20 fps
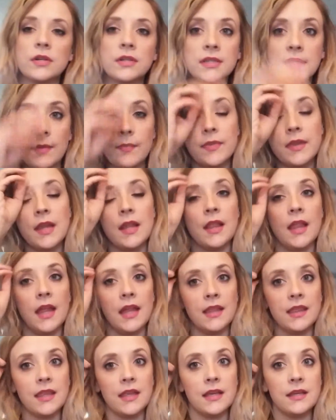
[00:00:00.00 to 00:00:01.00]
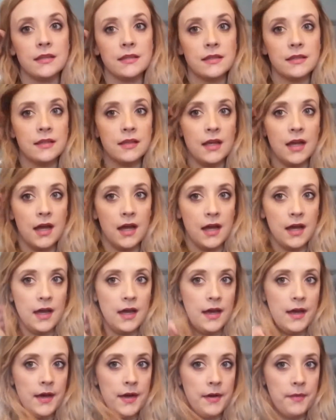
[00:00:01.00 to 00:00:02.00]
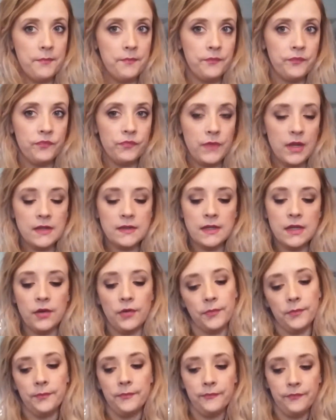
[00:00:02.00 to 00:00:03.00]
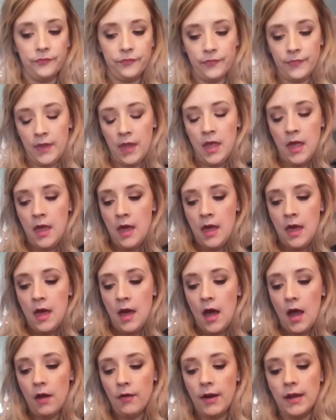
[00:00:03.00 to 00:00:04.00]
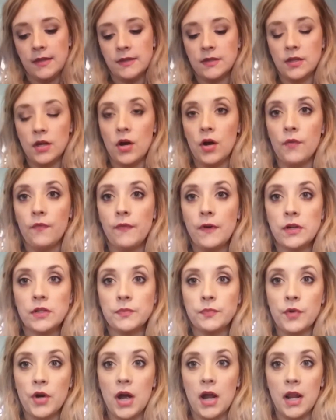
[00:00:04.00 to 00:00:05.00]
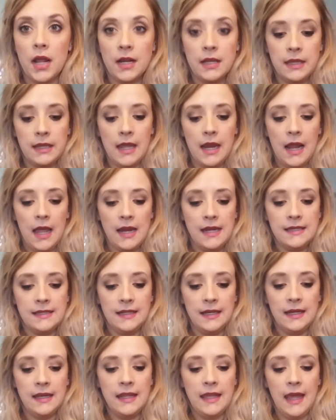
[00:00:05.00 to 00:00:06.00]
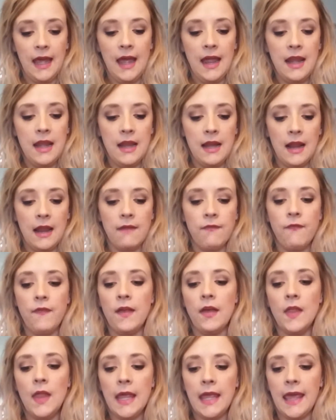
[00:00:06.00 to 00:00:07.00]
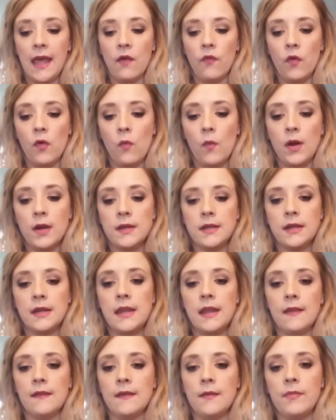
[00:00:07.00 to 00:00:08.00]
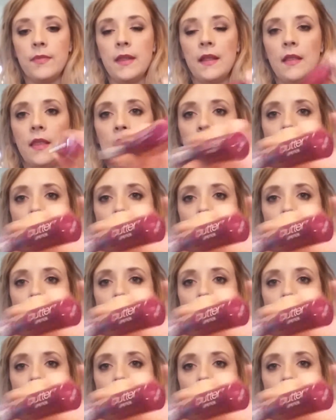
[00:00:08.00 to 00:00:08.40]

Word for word: or something like this. Um, it's cute. All right, so first product that I did get, and I feel like everyone did get something